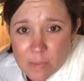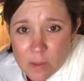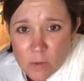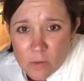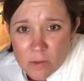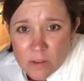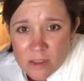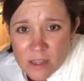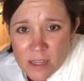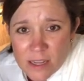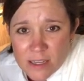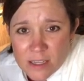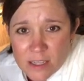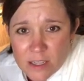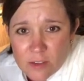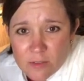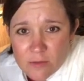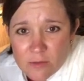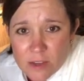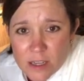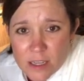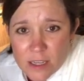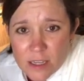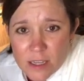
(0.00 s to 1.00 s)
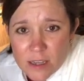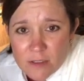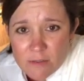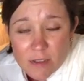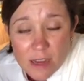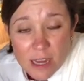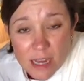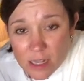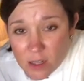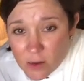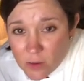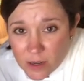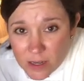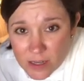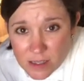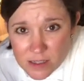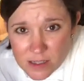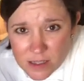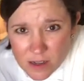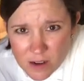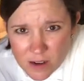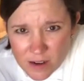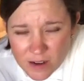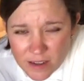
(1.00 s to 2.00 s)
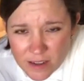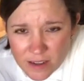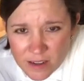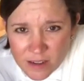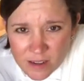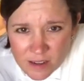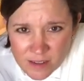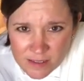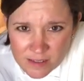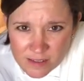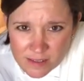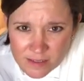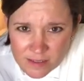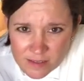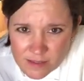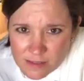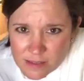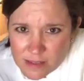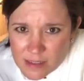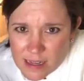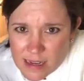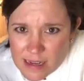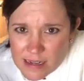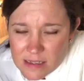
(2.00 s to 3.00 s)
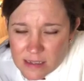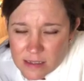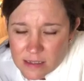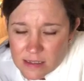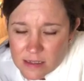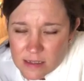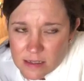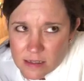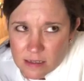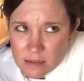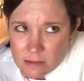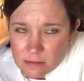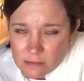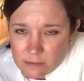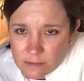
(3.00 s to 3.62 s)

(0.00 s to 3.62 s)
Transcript: Well, thank you, Valerie. Sorry. Glasses.